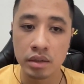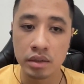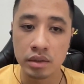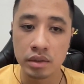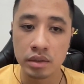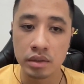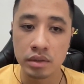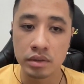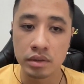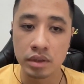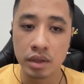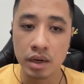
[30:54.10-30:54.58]

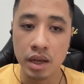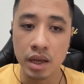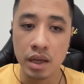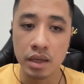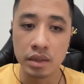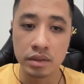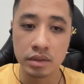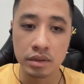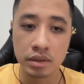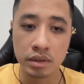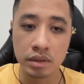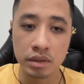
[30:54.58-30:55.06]

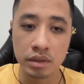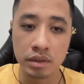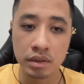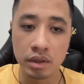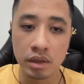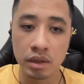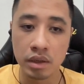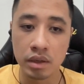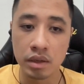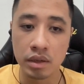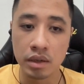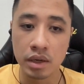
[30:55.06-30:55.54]

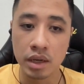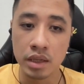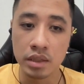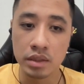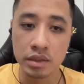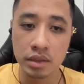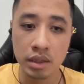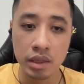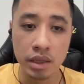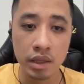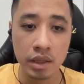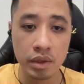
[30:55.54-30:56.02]

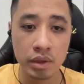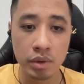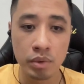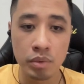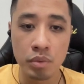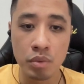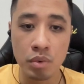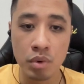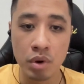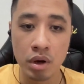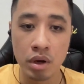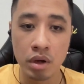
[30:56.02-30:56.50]
lastly, the
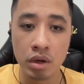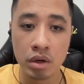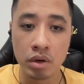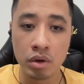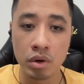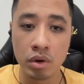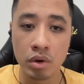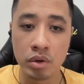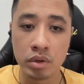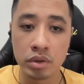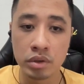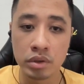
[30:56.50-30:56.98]
war
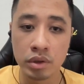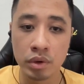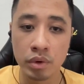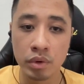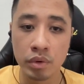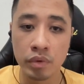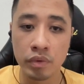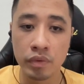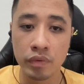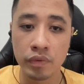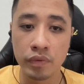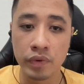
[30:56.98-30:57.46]

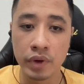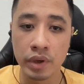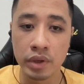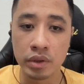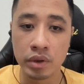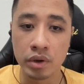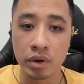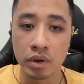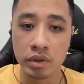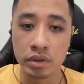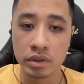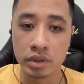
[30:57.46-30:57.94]
also faced
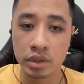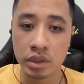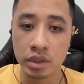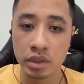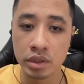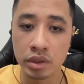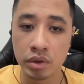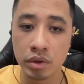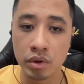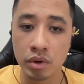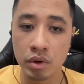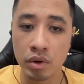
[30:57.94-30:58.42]

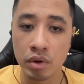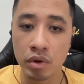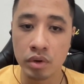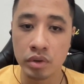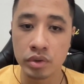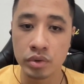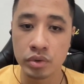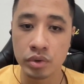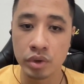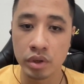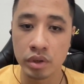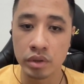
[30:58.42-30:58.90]
logistical
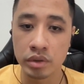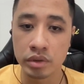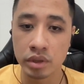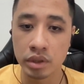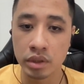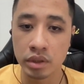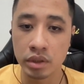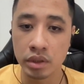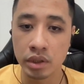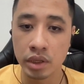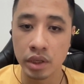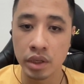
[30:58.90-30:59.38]
challenges,
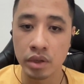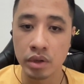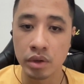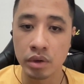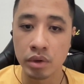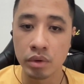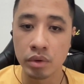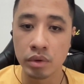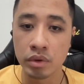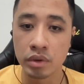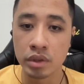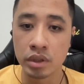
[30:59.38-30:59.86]

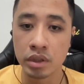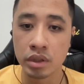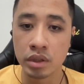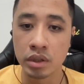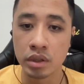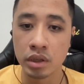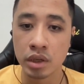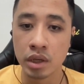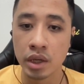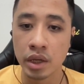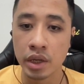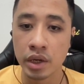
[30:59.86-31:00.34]
include the
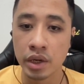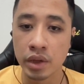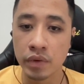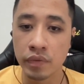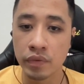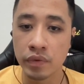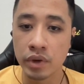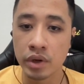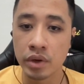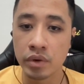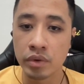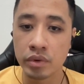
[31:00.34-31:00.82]

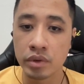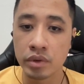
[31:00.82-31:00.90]
different